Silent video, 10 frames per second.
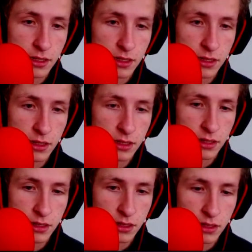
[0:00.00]

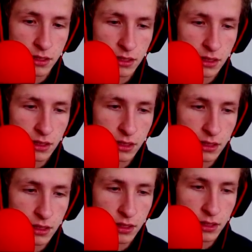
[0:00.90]

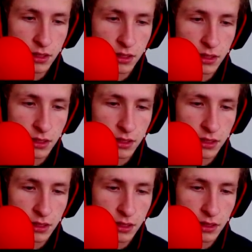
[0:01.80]

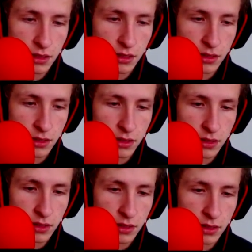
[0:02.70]

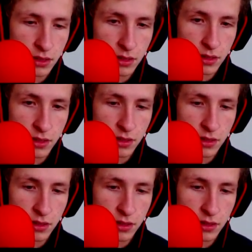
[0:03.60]
(no one is talking)